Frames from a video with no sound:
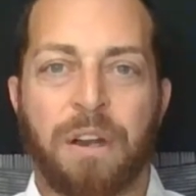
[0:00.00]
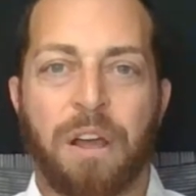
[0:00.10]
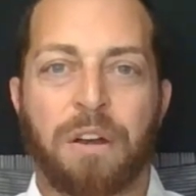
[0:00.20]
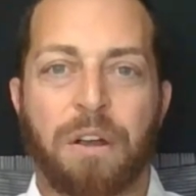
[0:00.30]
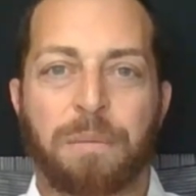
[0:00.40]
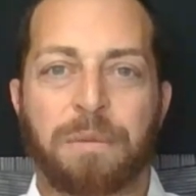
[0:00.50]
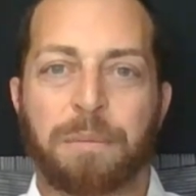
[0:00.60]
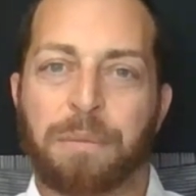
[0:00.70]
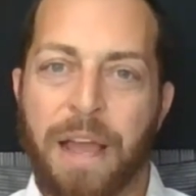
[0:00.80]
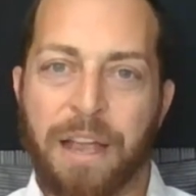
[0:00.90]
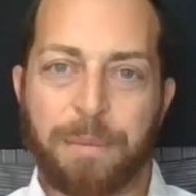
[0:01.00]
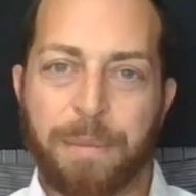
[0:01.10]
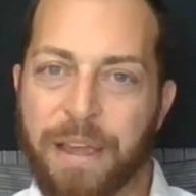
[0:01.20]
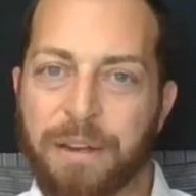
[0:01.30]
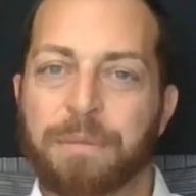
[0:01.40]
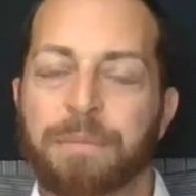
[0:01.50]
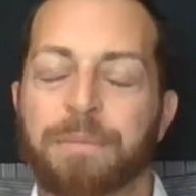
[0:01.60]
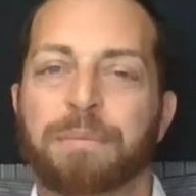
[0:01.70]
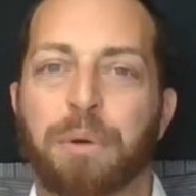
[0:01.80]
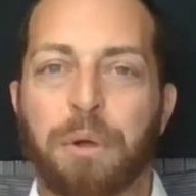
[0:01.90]
an unarmed black man
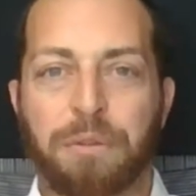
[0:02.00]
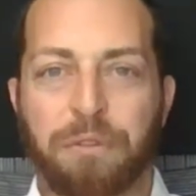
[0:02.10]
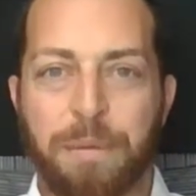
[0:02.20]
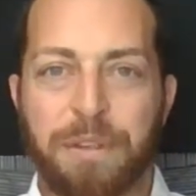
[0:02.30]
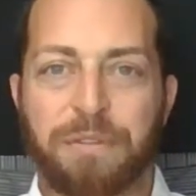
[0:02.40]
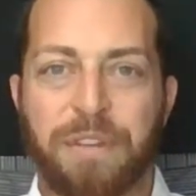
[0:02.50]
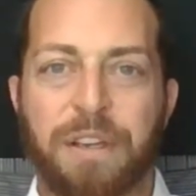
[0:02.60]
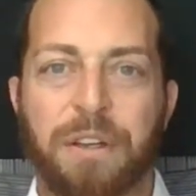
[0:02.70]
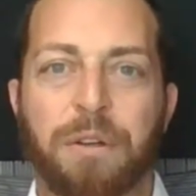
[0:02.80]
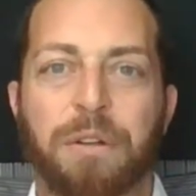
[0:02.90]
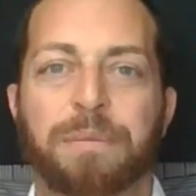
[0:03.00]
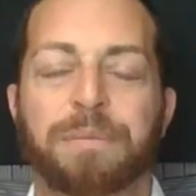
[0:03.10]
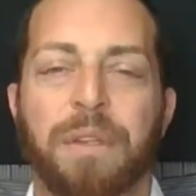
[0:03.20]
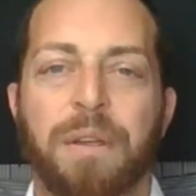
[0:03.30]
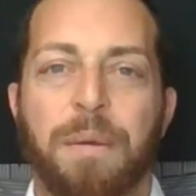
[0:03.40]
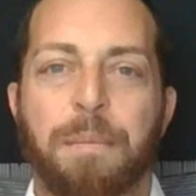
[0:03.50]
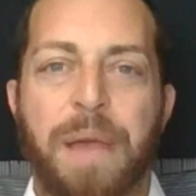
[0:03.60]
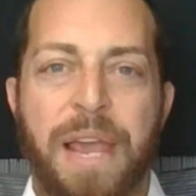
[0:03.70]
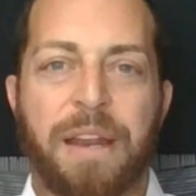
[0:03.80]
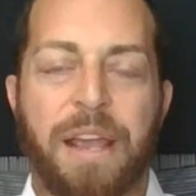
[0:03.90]
pulled from his vehicle,
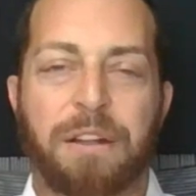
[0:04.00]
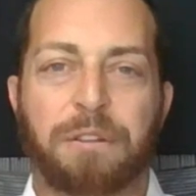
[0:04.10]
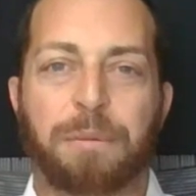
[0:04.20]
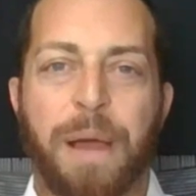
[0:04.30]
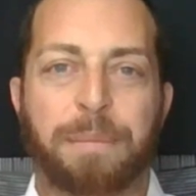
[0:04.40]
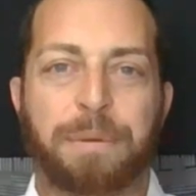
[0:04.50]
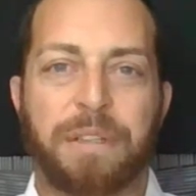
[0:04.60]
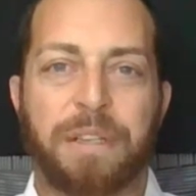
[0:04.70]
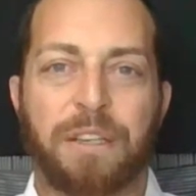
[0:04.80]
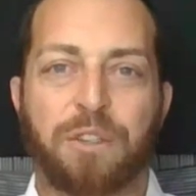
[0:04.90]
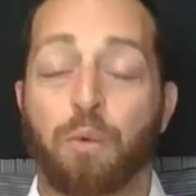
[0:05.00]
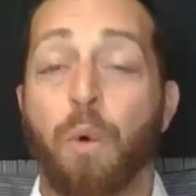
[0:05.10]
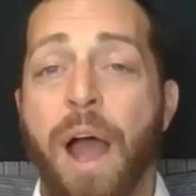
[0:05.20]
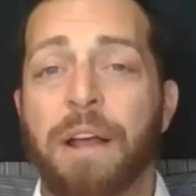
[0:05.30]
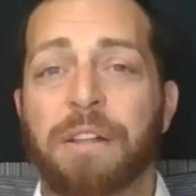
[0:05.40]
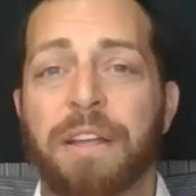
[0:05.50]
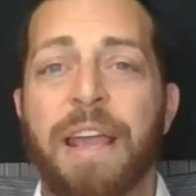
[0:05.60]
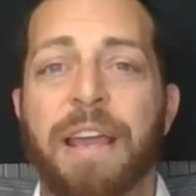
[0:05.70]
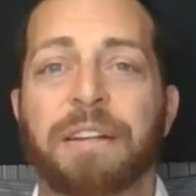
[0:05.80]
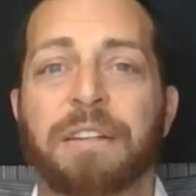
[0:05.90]
manhandled by police while in
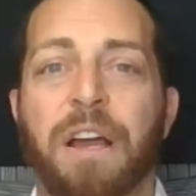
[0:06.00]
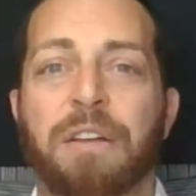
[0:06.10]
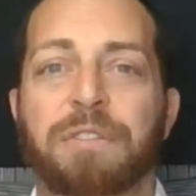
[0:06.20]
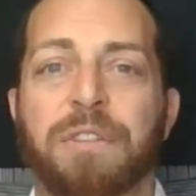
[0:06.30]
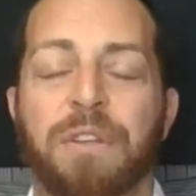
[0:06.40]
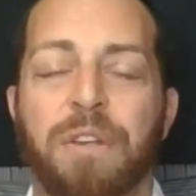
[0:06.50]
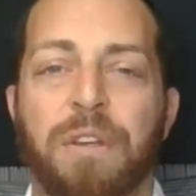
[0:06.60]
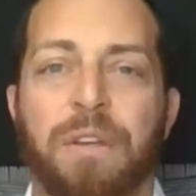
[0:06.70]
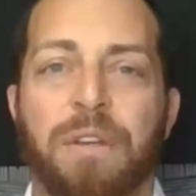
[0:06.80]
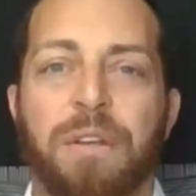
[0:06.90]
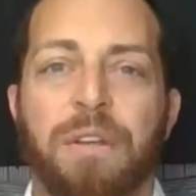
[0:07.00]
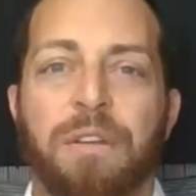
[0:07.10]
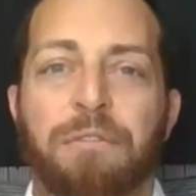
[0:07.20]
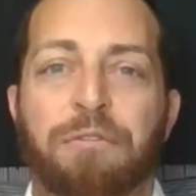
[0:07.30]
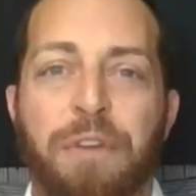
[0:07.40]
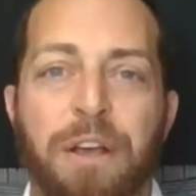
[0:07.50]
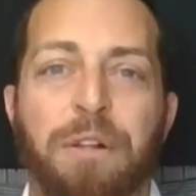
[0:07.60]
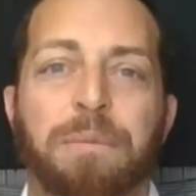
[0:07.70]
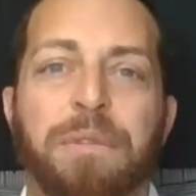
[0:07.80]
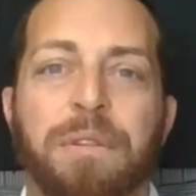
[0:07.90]
handcuffs,
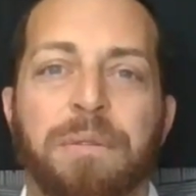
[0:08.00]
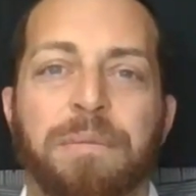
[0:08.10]
filmed